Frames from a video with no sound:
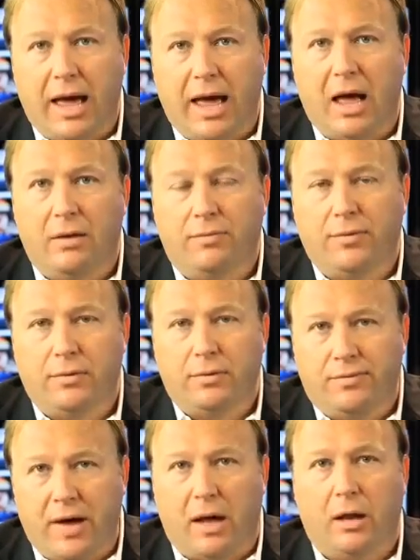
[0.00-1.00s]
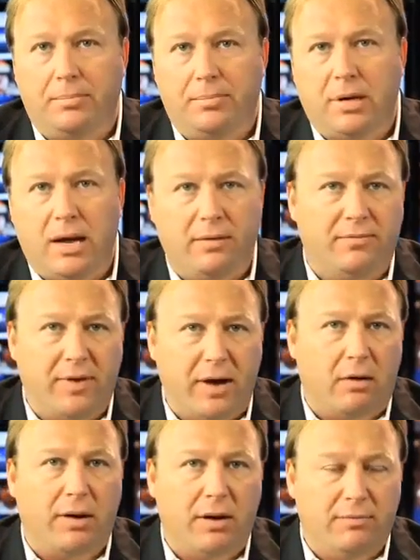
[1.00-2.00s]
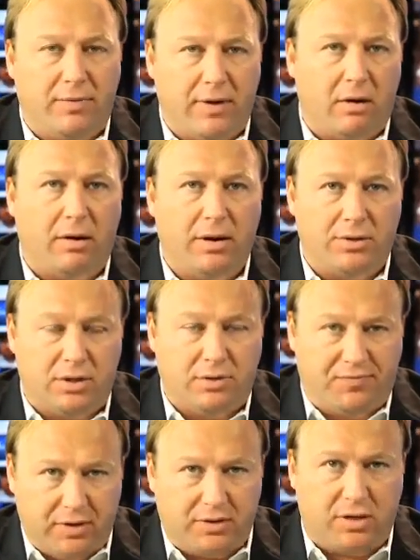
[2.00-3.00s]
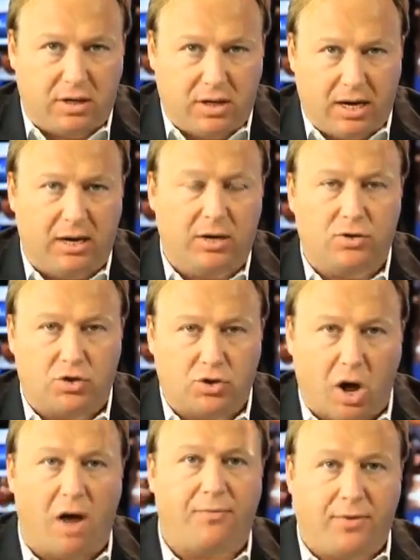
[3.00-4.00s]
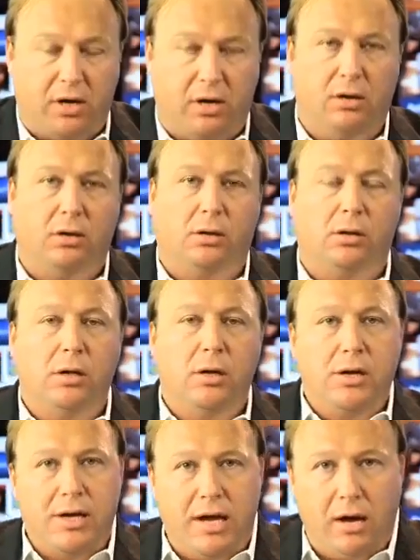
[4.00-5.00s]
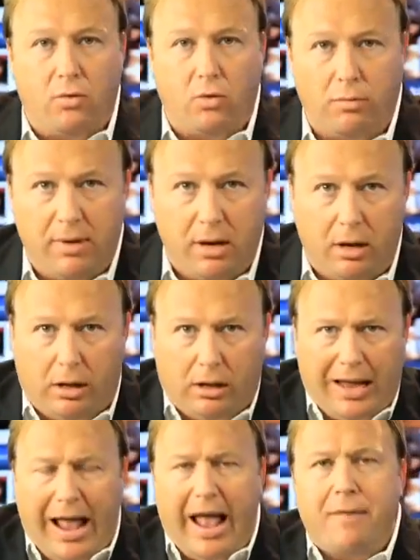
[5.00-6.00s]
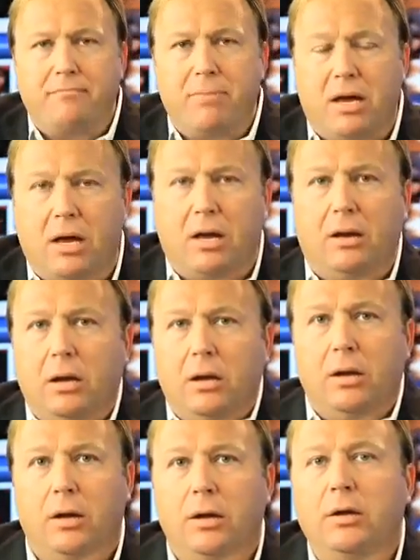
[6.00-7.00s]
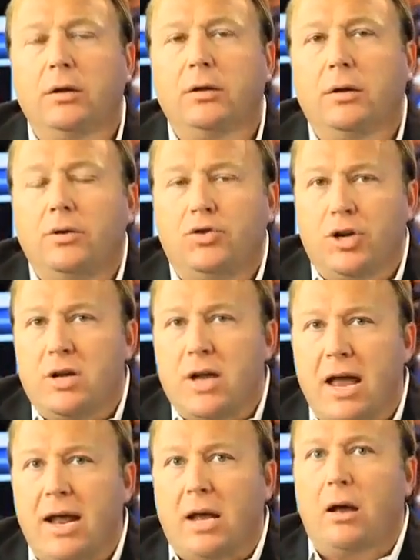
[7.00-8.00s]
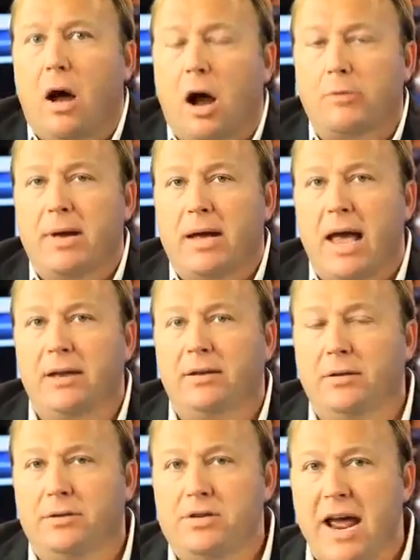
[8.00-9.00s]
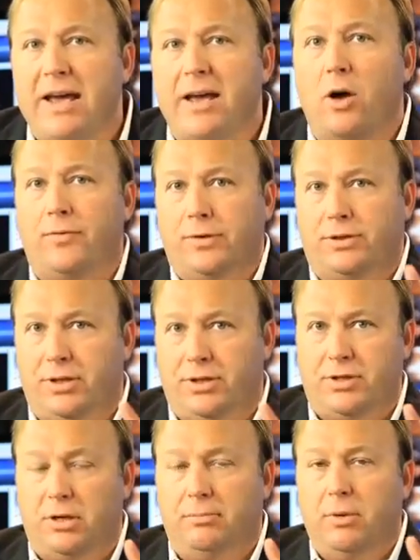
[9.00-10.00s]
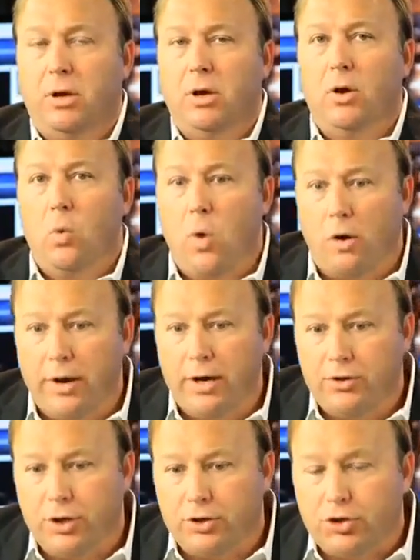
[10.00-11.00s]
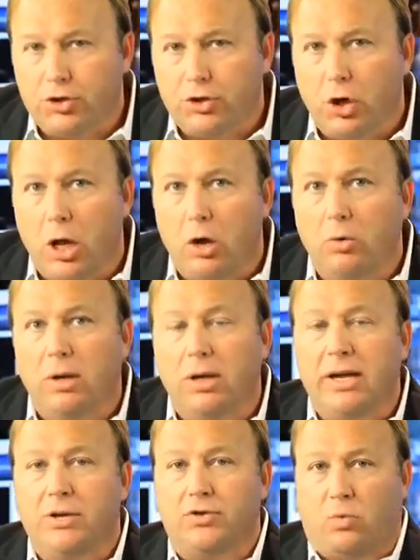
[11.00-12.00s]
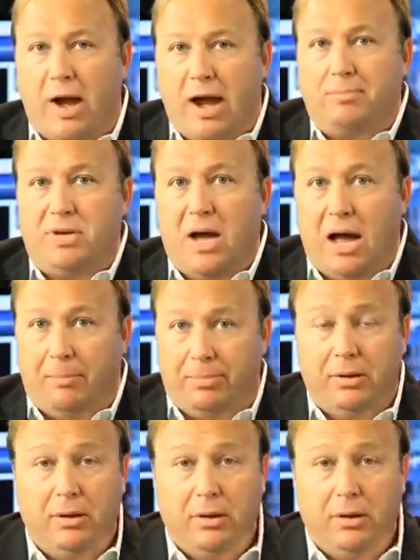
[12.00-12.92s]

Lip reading: have developed a very, very sophisticated, soft kill, incremental, ambient, genetic Armageddon takeover system where it just slowly is ramped up.